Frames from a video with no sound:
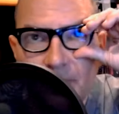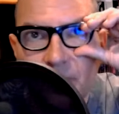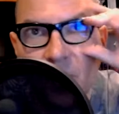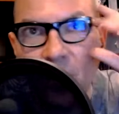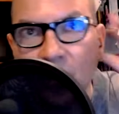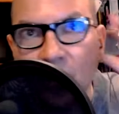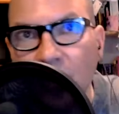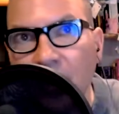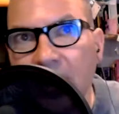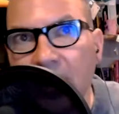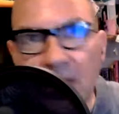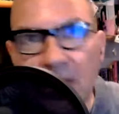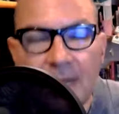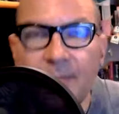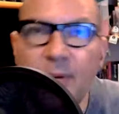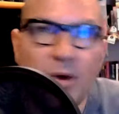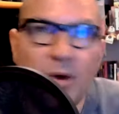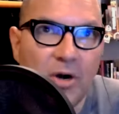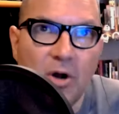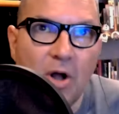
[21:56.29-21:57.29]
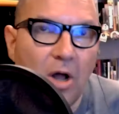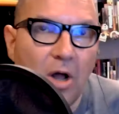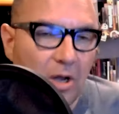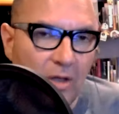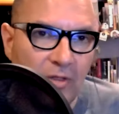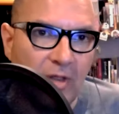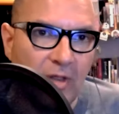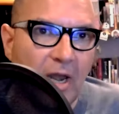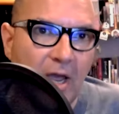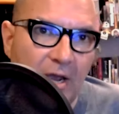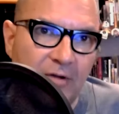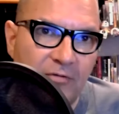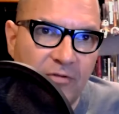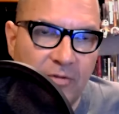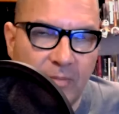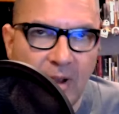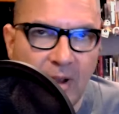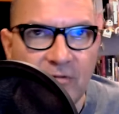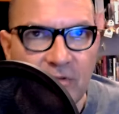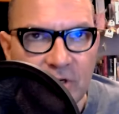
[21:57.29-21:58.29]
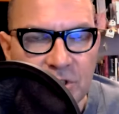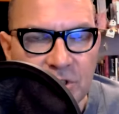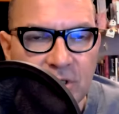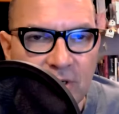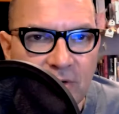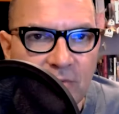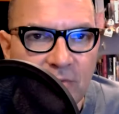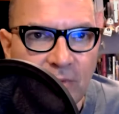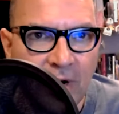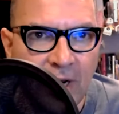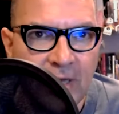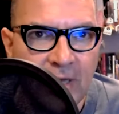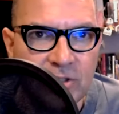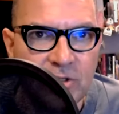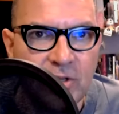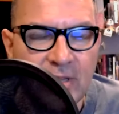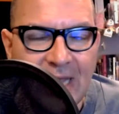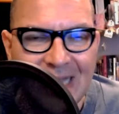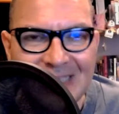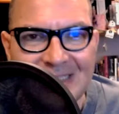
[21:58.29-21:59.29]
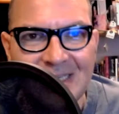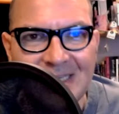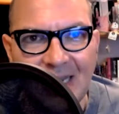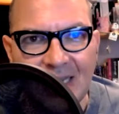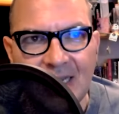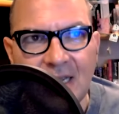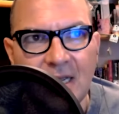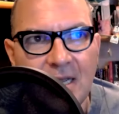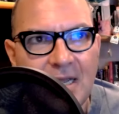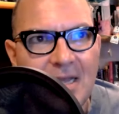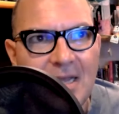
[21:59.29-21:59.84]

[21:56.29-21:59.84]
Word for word: who really put it all on the line for my vision right? So that's a like